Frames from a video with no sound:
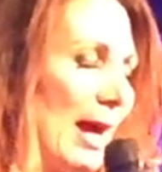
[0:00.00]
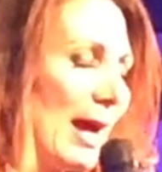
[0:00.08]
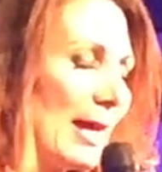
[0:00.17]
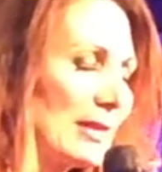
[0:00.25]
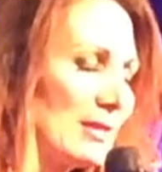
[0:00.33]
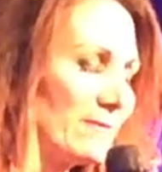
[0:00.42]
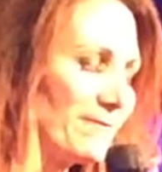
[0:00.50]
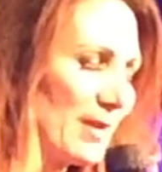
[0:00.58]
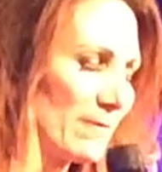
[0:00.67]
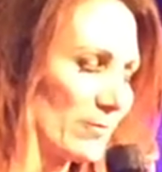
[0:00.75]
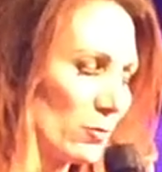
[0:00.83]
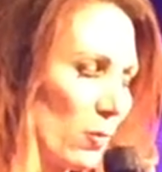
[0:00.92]
highly
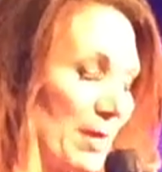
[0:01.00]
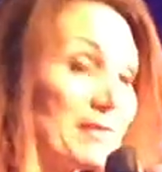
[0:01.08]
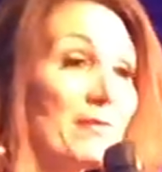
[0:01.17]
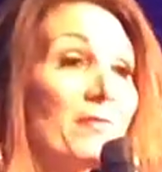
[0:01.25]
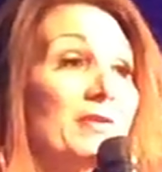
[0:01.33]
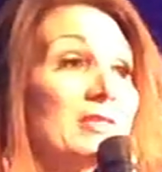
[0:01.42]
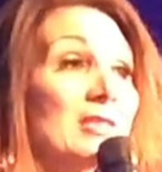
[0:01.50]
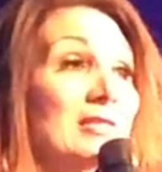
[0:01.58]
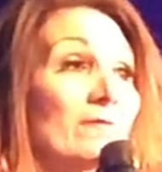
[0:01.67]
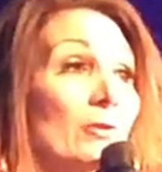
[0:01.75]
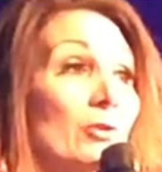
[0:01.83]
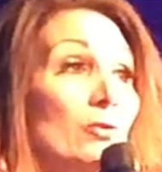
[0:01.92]
favored one. This
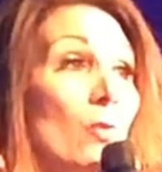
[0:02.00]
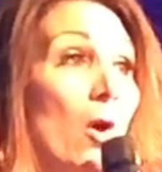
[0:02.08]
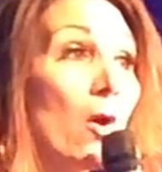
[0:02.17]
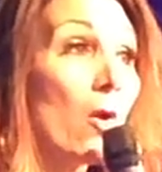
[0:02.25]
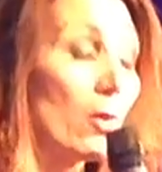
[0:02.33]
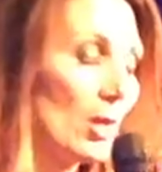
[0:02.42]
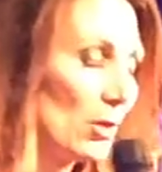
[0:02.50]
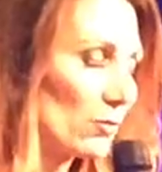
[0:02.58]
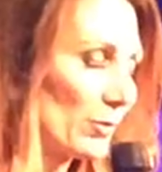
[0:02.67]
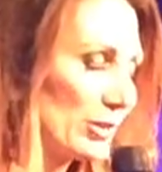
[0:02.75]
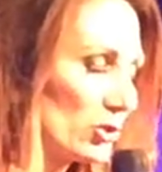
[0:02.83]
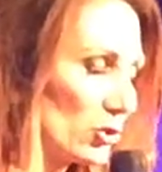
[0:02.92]
is for you all.
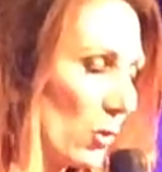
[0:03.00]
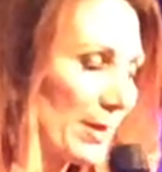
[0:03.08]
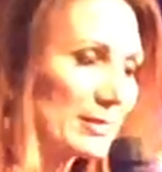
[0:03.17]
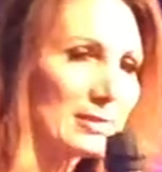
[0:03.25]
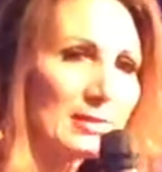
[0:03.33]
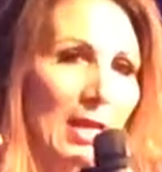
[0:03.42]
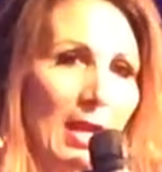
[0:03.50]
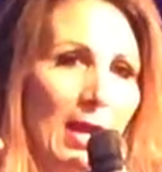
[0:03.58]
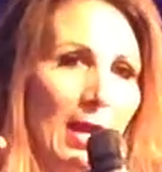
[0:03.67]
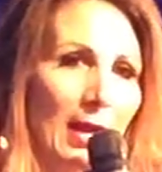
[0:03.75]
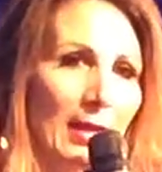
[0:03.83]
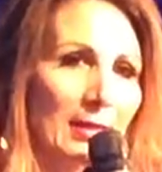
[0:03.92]
Rejoice,
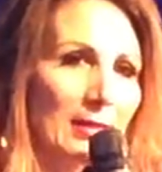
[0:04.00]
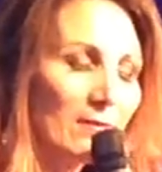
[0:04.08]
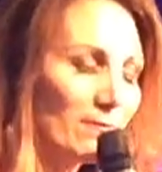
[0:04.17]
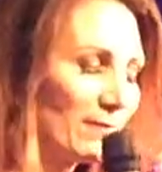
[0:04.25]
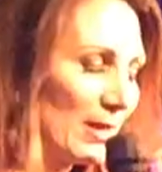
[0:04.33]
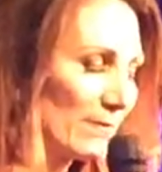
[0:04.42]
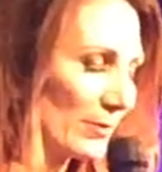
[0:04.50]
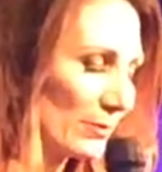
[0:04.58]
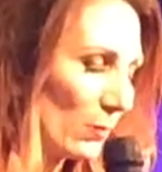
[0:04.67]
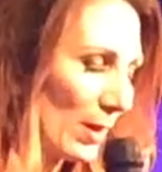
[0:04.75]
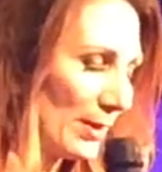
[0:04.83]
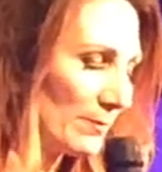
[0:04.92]
highly
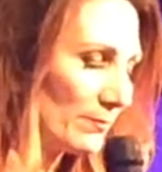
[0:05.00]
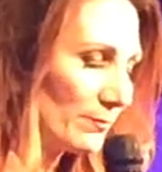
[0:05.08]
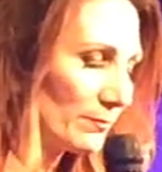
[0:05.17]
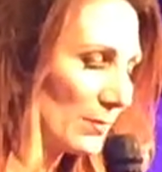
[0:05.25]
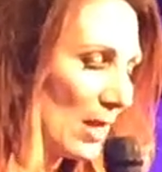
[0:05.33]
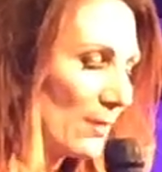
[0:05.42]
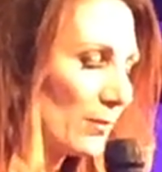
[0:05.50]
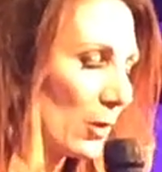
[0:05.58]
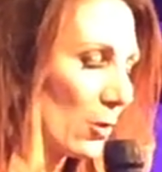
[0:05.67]
favored one. The